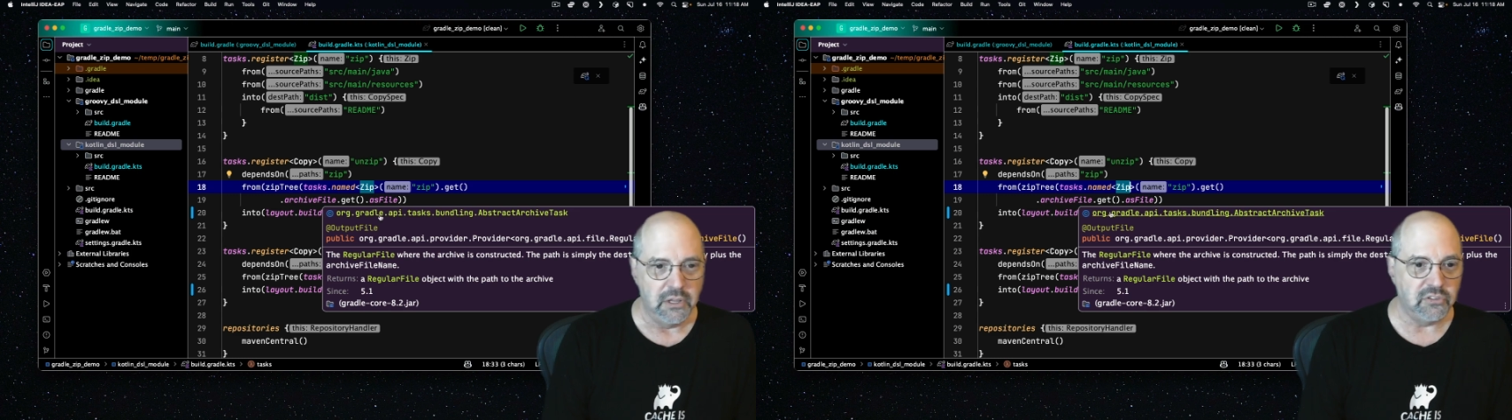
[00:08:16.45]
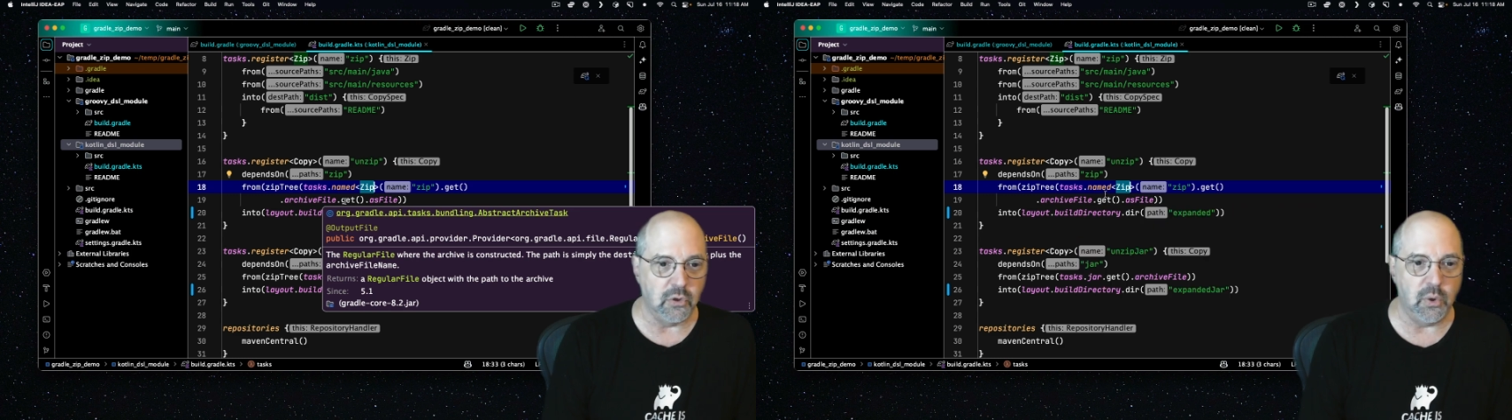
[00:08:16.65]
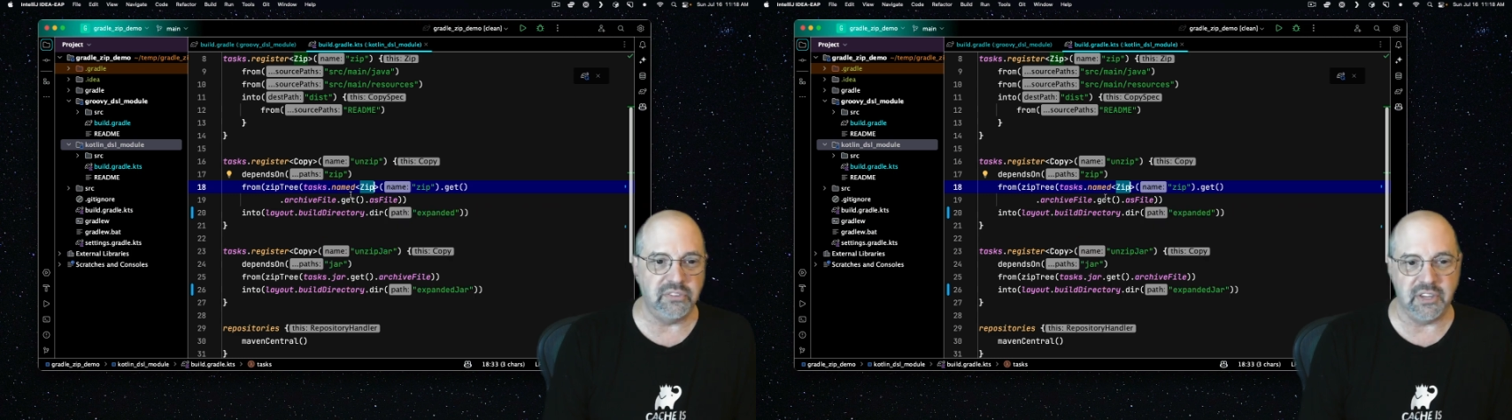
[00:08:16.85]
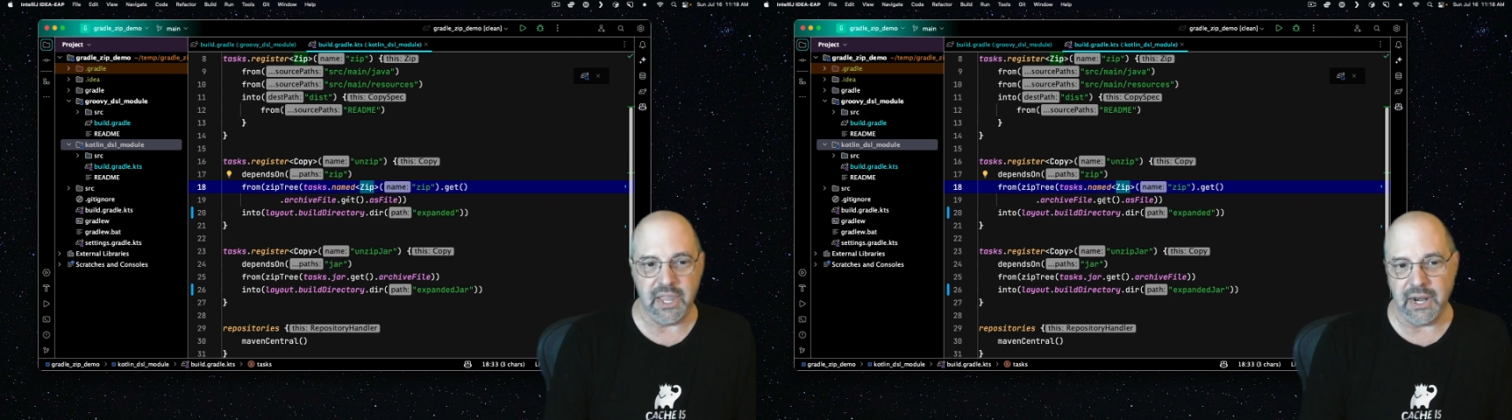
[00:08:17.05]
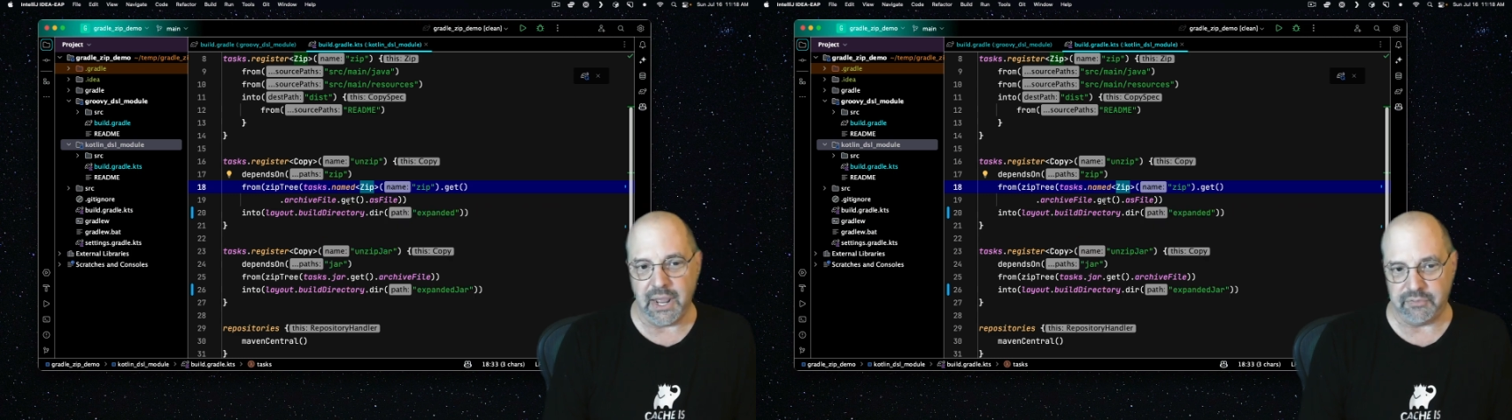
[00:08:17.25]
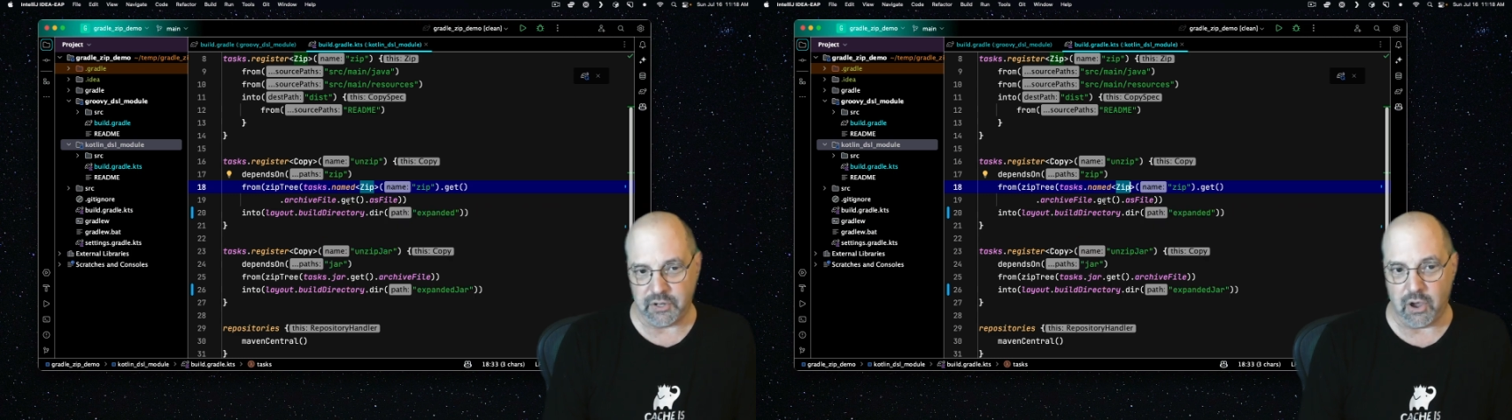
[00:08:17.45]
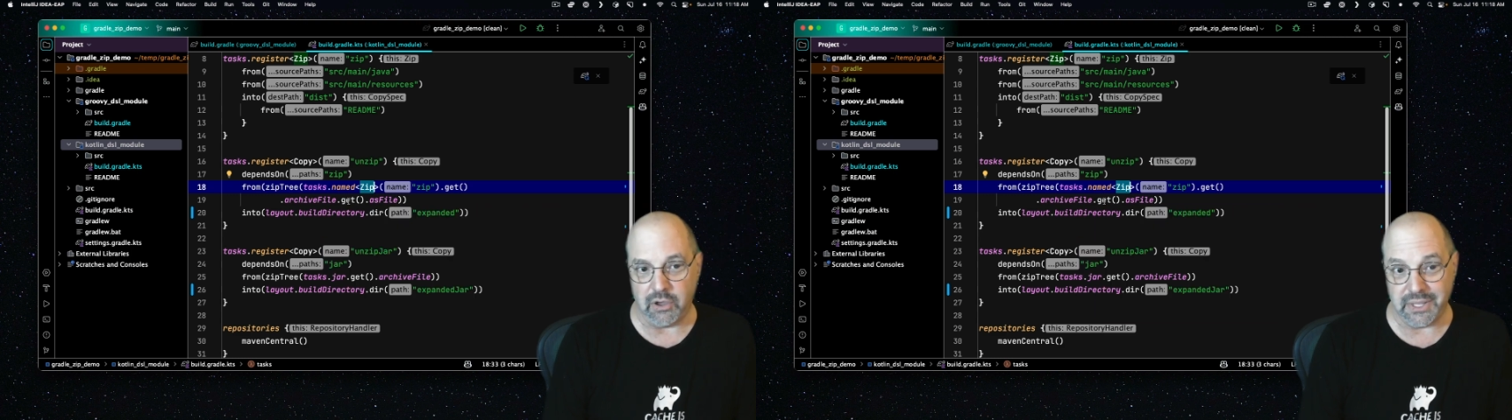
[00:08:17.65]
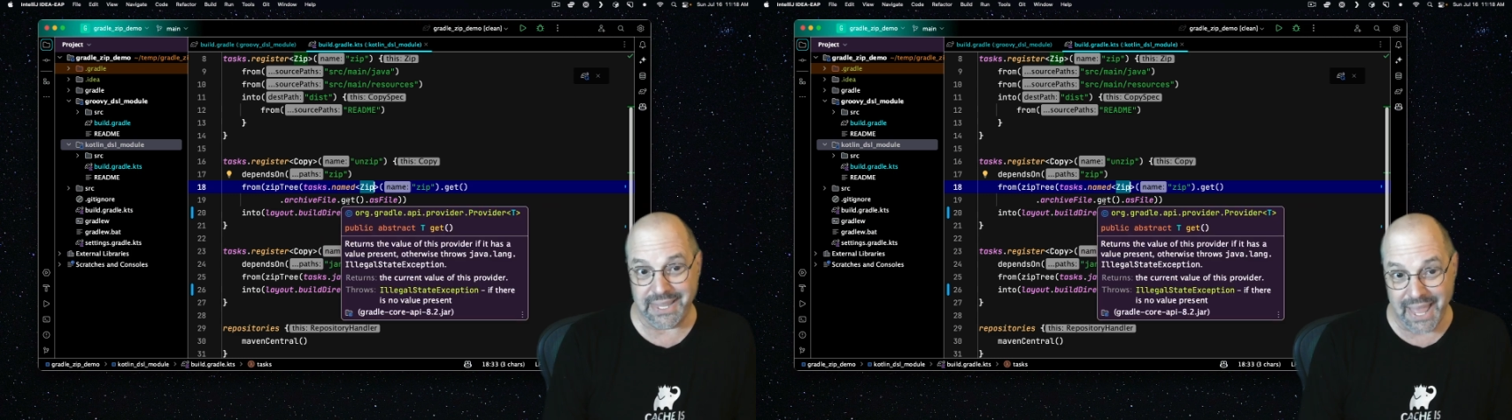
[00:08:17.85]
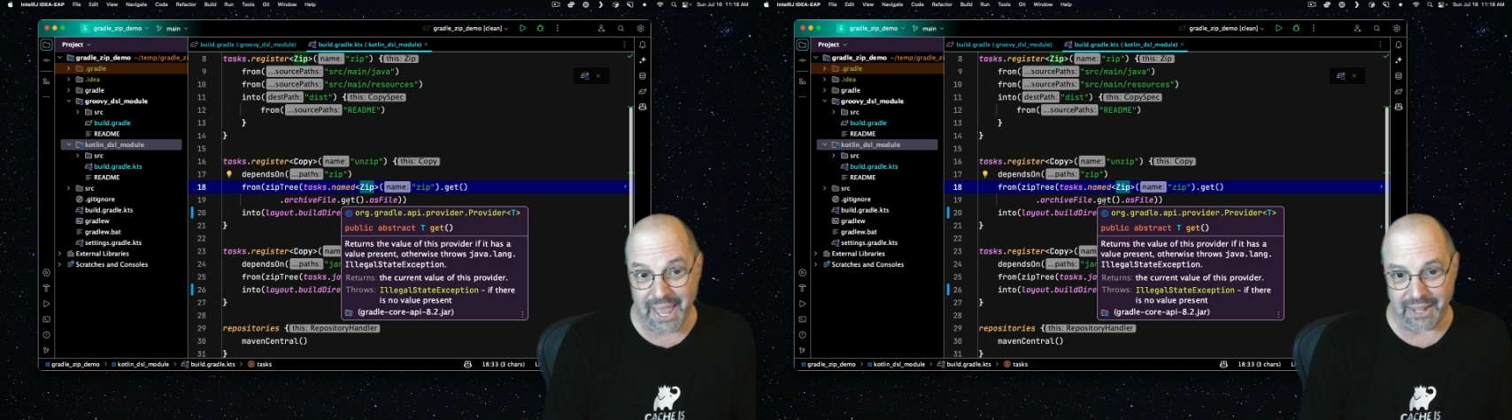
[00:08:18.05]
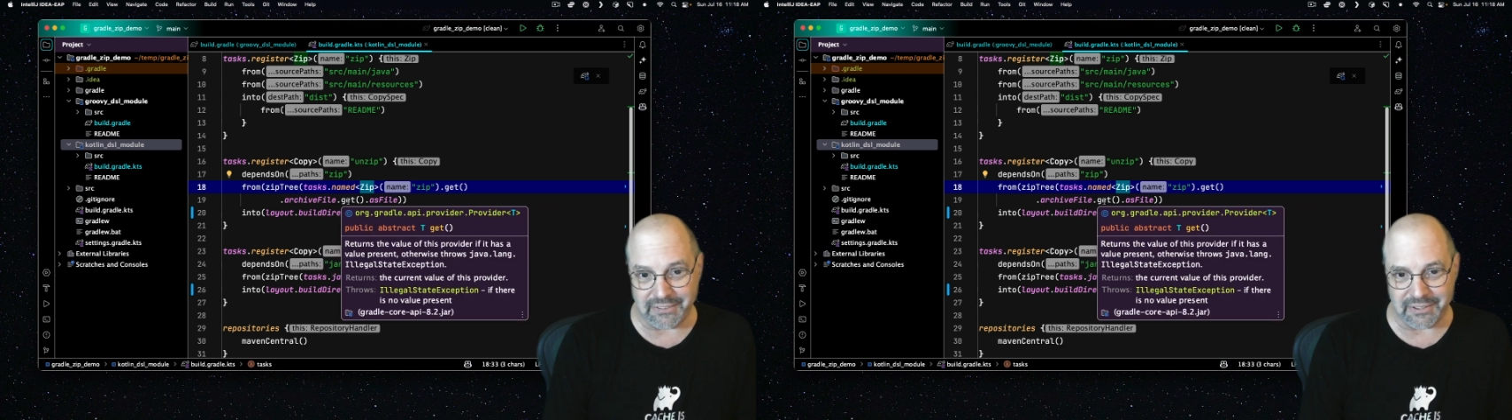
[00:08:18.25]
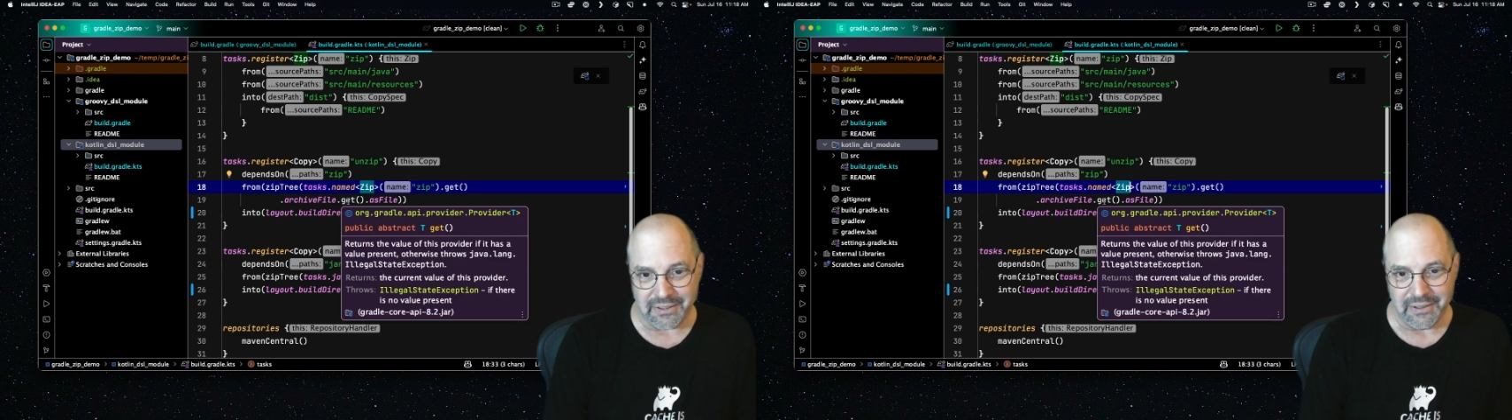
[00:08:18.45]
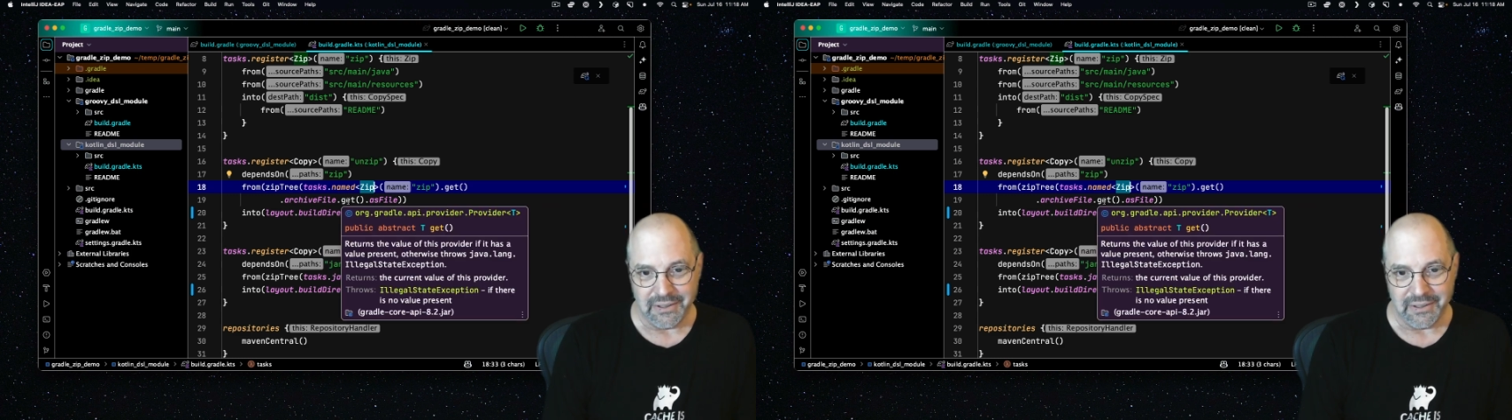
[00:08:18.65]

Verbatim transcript: So once again, I have to call get